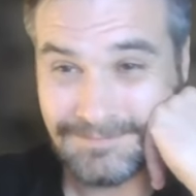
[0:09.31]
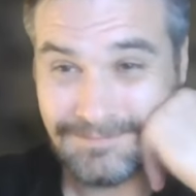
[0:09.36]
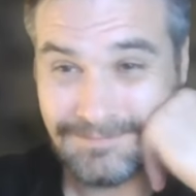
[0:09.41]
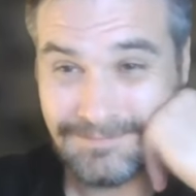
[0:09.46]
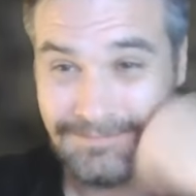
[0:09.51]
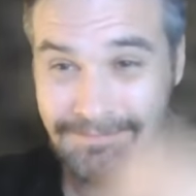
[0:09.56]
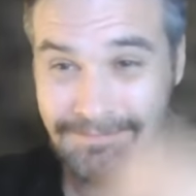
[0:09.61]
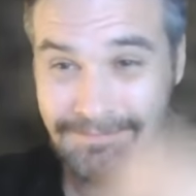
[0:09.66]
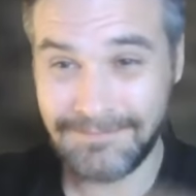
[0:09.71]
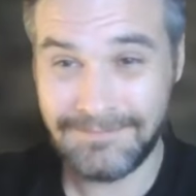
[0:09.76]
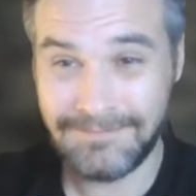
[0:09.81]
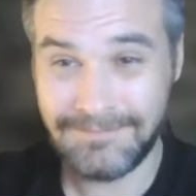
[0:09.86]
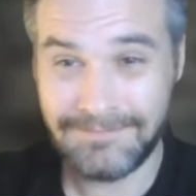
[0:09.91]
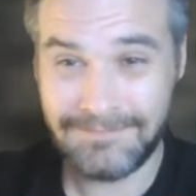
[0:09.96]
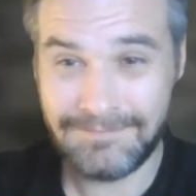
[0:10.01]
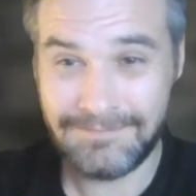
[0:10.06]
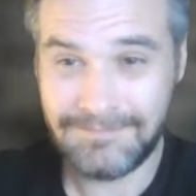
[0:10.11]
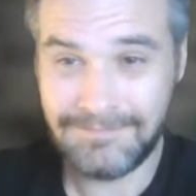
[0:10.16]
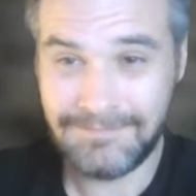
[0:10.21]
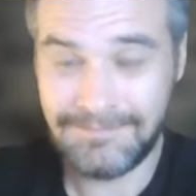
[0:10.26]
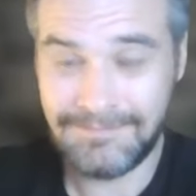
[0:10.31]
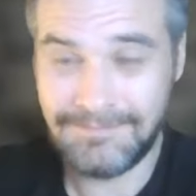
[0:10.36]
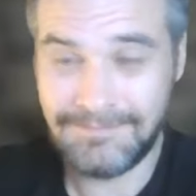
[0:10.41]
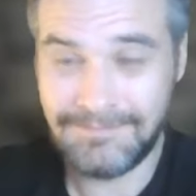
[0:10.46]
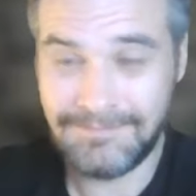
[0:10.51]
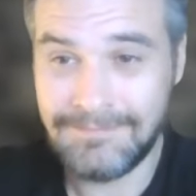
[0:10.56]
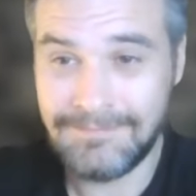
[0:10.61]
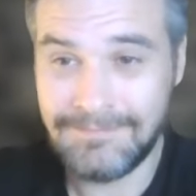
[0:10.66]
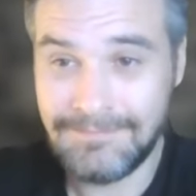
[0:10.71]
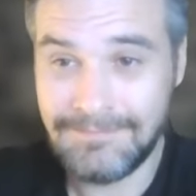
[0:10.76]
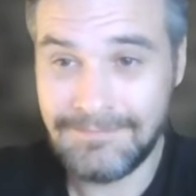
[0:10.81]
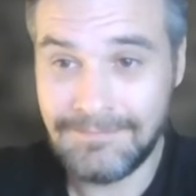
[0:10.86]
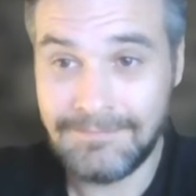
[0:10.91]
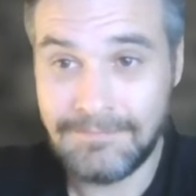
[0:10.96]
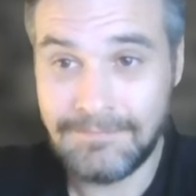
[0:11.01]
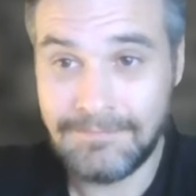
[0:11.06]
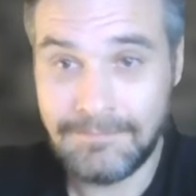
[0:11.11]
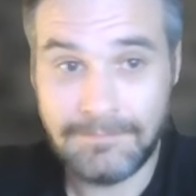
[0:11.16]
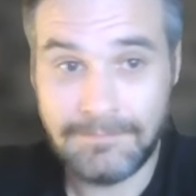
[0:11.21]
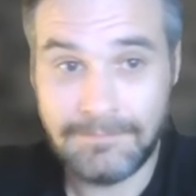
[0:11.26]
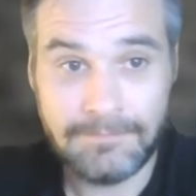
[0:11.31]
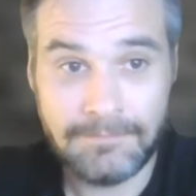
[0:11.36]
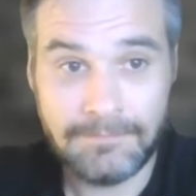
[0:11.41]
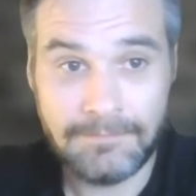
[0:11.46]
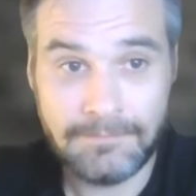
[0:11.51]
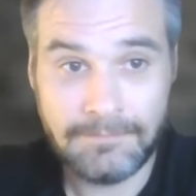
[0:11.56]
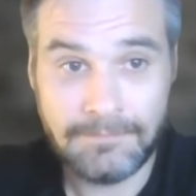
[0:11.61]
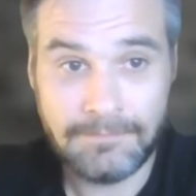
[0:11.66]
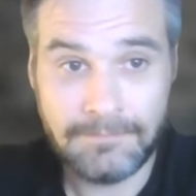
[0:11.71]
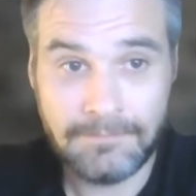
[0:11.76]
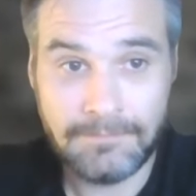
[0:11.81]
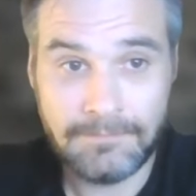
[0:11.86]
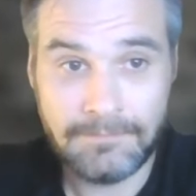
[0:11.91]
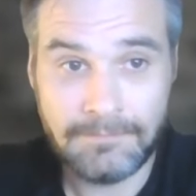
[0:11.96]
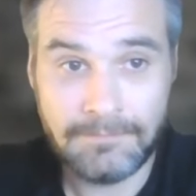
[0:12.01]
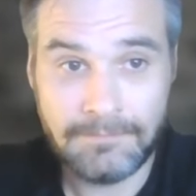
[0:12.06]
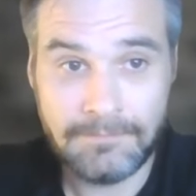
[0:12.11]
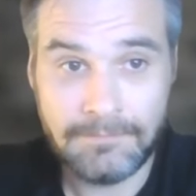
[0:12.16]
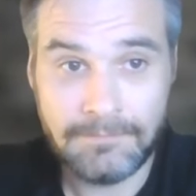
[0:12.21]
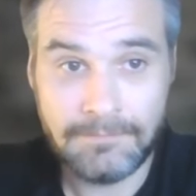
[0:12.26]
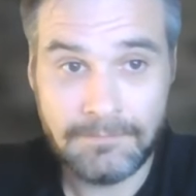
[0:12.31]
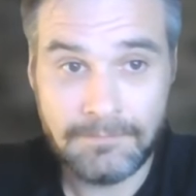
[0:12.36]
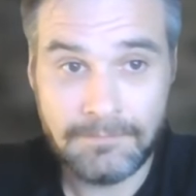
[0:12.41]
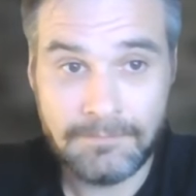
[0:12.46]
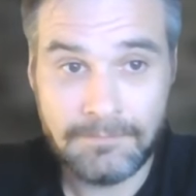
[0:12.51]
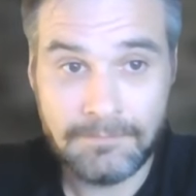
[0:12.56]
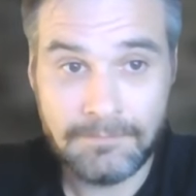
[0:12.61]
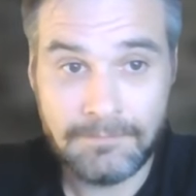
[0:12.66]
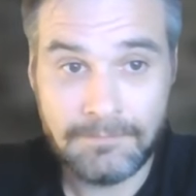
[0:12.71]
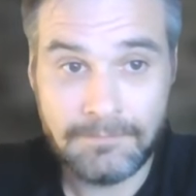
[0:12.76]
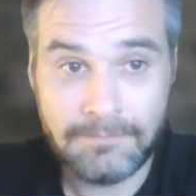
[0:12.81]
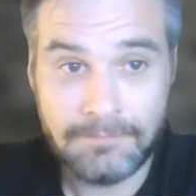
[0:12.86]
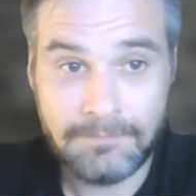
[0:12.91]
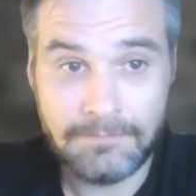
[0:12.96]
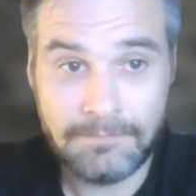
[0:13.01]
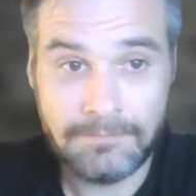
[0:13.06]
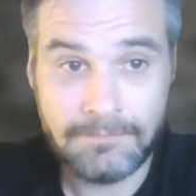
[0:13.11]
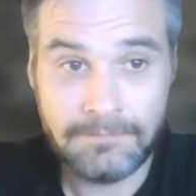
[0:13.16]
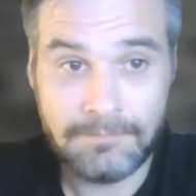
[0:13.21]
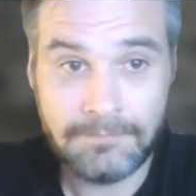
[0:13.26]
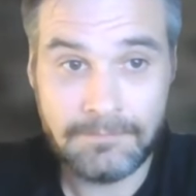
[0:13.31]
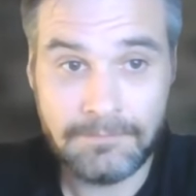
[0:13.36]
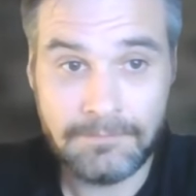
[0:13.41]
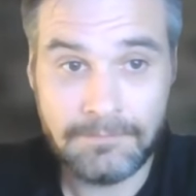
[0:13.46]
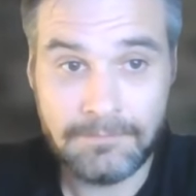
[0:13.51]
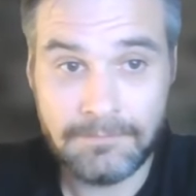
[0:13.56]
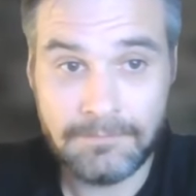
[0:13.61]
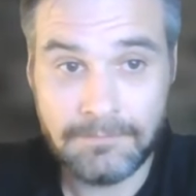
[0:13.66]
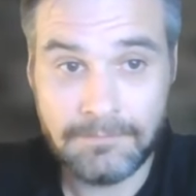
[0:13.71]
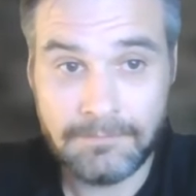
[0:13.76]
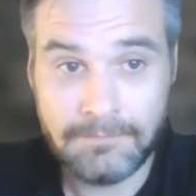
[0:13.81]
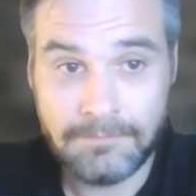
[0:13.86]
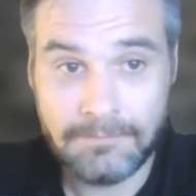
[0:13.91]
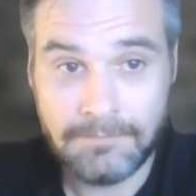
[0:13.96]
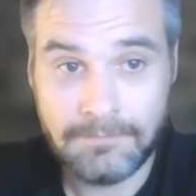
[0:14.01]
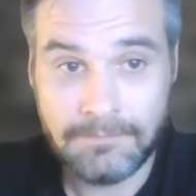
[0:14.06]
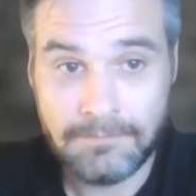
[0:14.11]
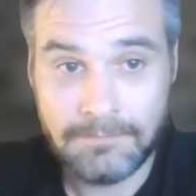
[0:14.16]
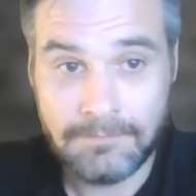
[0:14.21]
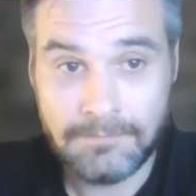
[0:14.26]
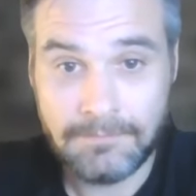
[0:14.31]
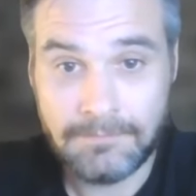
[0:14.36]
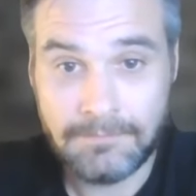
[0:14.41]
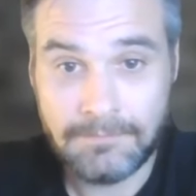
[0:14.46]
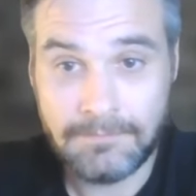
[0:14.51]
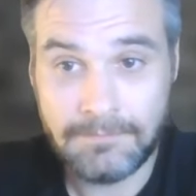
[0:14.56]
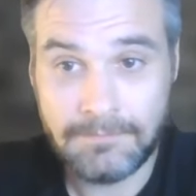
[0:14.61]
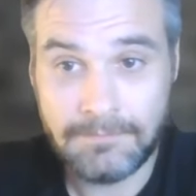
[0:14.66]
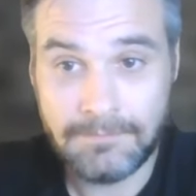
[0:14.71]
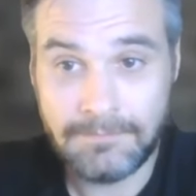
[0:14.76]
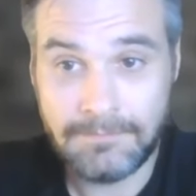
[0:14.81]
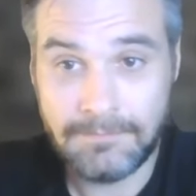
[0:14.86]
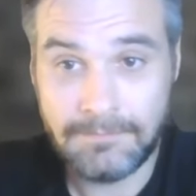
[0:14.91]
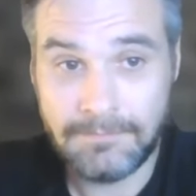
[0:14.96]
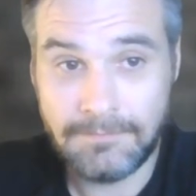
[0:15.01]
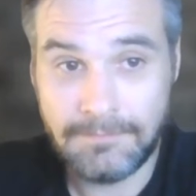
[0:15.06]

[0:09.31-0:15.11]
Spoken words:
[no speech]